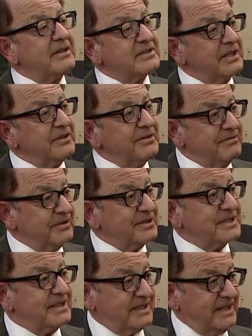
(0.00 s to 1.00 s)
as a
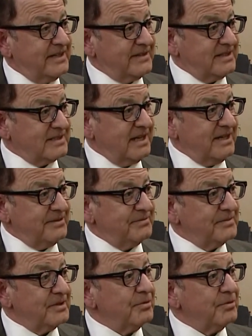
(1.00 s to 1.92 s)
university at the time,